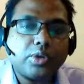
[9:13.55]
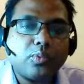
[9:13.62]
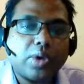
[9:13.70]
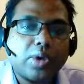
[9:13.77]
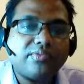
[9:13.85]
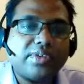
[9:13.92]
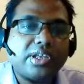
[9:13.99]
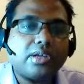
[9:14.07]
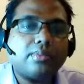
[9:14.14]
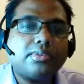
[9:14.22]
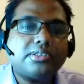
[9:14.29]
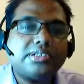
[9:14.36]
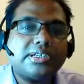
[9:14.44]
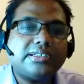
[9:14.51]
When one
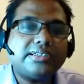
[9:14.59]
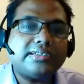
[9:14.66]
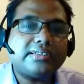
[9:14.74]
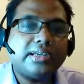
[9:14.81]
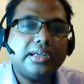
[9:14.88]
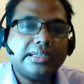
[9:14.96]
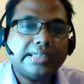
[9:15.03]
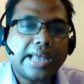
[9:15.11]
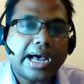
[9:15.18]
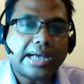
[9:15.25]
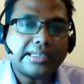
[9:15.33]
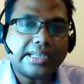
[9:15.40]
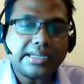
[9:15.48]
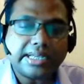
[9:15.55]
variable changes, the
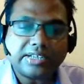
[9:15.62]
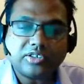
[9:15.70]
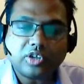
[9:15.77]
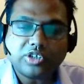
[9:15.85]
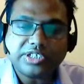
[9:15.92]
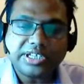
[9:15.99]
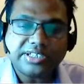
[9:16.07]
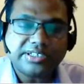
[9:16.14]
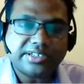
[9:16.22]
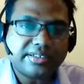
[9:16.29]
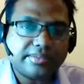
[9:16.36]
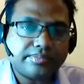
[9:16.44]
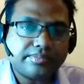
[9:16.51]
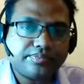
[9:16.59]
other does not
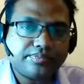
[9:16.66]
changes.